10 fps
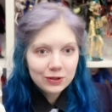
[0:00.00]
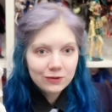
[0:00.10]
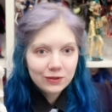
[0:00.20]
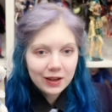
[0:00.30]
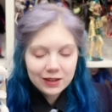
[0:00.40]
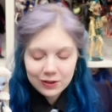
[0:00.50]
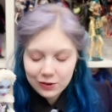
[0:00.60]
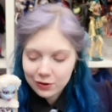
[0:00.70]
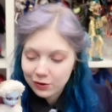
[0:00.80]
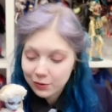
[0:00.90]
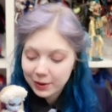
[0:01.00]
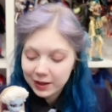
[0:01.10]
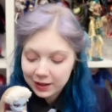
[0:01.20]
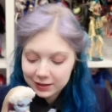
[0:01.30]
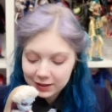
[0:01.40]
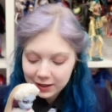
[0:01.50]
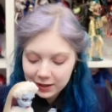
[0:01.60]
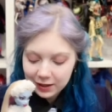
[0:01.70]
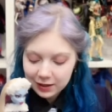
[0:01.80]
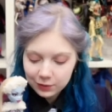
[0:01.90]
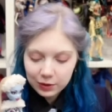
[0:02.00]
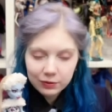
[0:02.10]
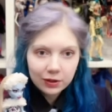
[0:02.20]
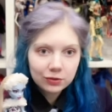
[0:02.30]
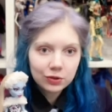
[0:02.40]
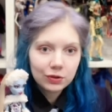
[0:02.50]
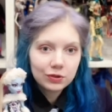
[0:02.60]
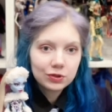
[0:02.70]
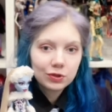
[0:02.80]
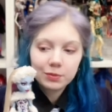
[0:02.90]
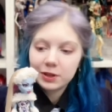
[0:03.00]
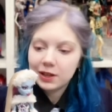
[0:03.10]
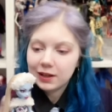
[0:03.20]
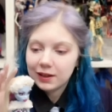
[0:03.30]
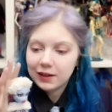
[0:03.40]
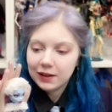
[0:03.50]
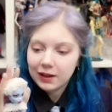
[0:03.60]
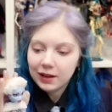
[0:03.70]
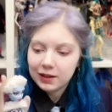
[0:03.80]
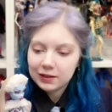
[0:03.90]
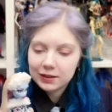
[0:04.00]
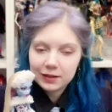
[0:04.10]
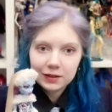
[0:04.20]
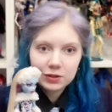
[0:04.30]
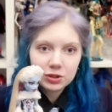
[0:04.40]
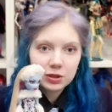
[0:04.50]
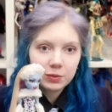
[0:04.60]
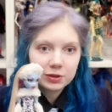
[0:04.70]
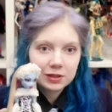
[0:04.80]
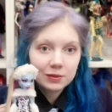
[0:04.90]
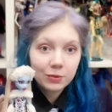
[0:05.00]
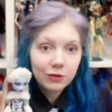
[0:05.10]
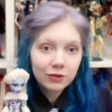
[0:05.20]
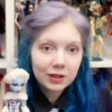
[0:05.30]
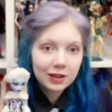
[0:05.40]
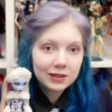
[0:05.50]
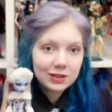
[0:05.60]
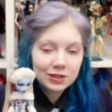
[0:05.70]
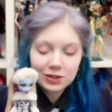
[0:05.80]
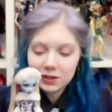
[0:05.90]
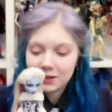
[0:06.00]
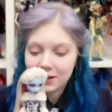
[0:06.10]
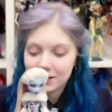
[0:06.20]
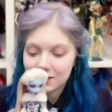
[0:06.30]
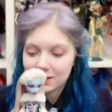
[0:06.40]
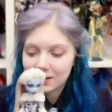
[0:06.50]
find her. Oh my god. And we found her in Germany and she was in perfect condition and